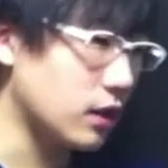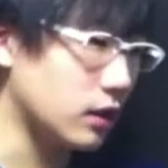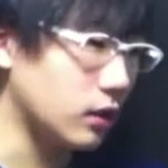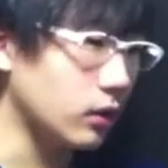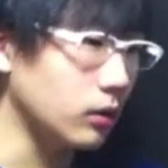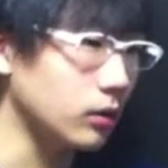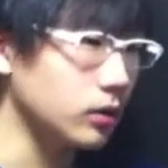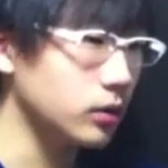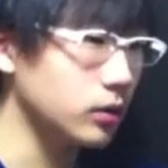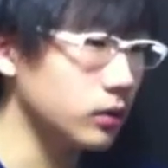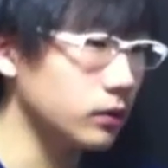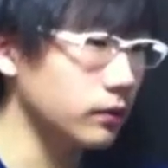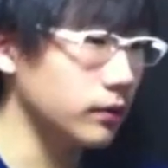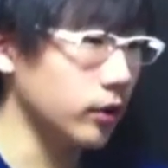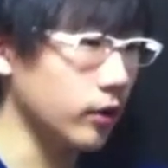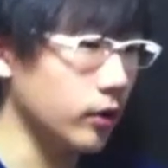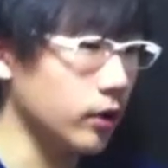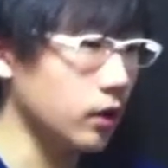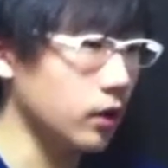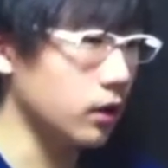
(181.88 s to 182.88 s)
and also
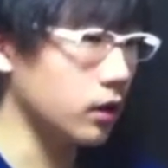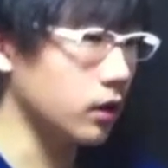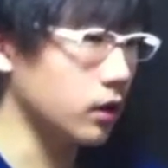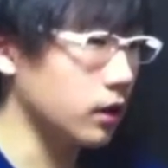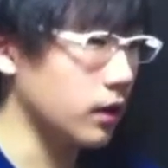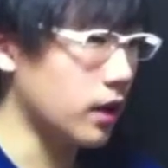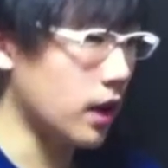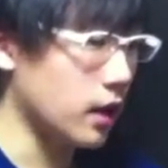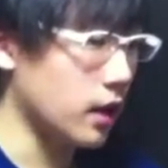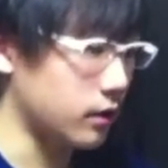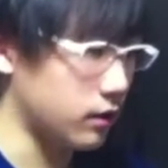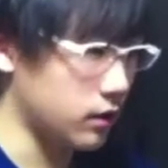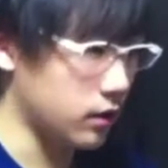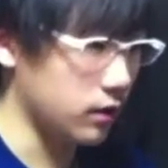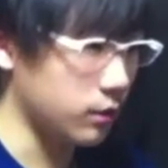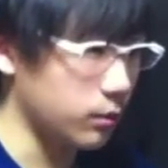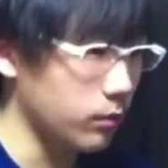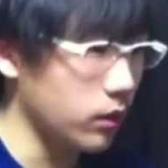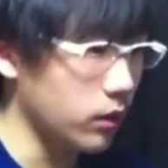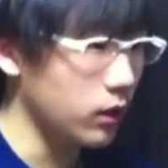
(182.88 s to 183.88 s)
very
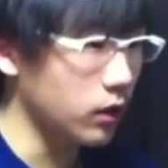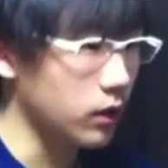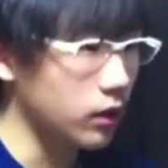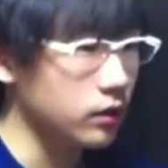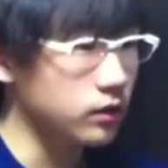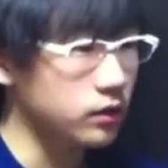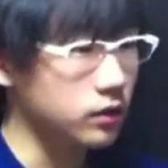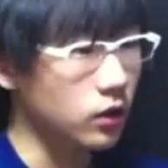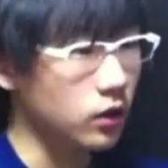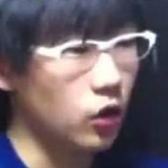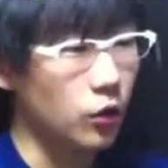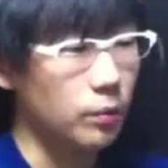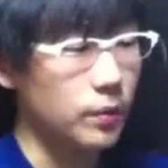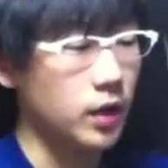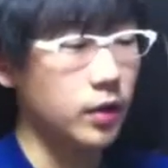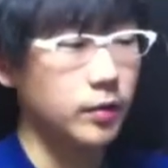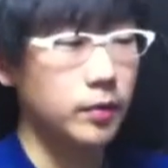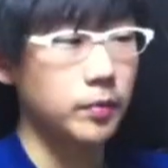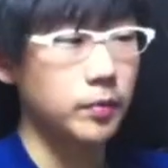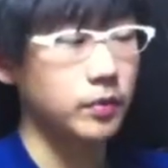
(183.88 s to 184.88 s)
handy. So
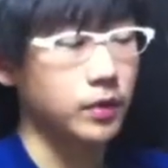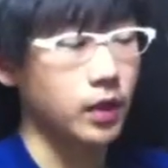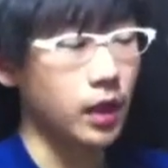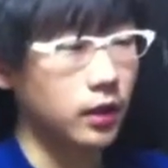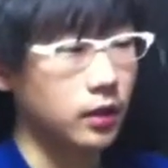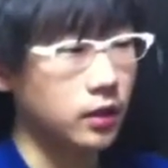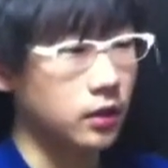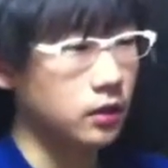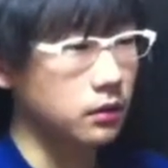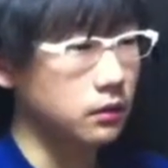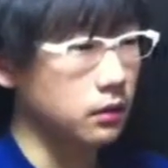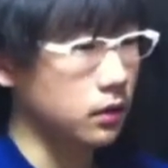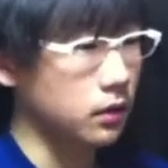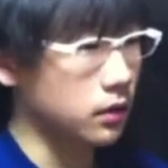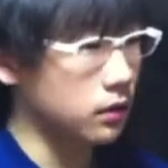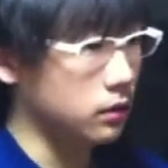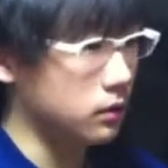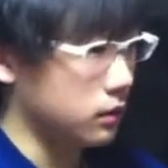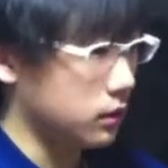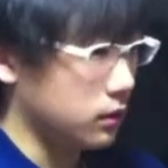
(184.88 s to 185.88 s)
many people liked it
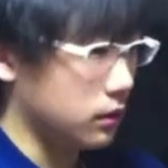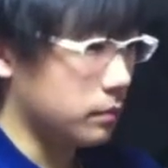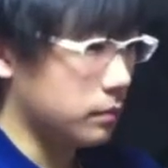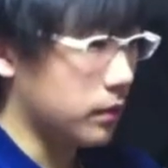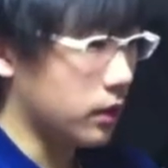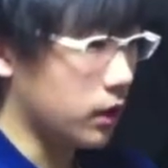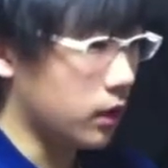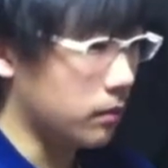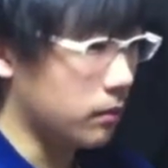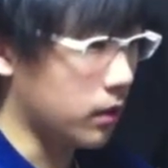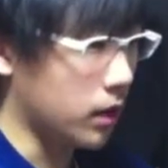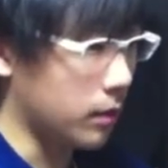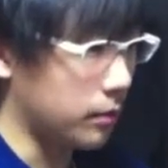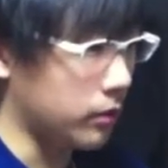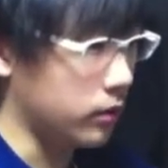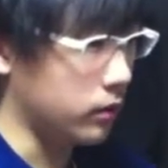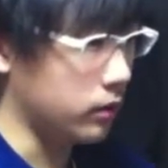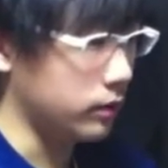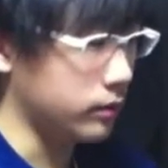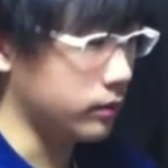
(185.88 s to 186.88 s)
and it became popular.